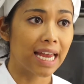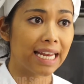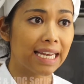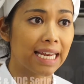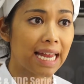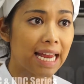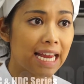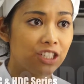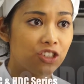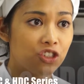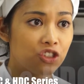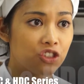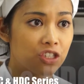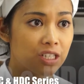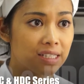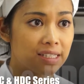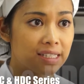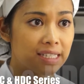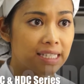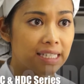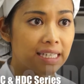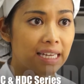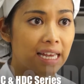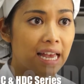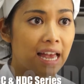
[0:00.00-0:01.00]
and
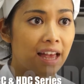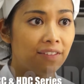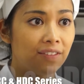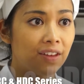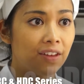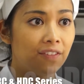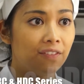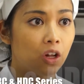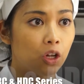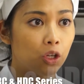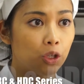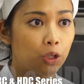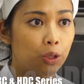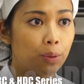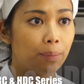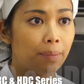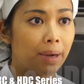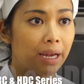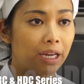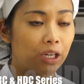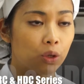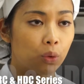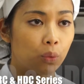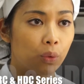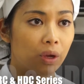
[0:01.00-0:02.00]
HDC heavy volume
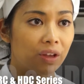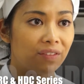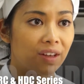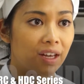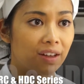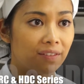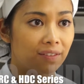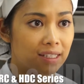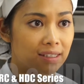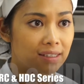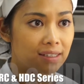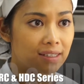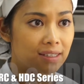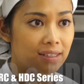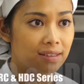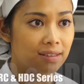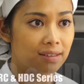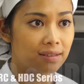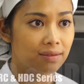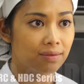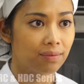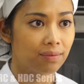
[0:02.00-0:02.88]
microwave ovens.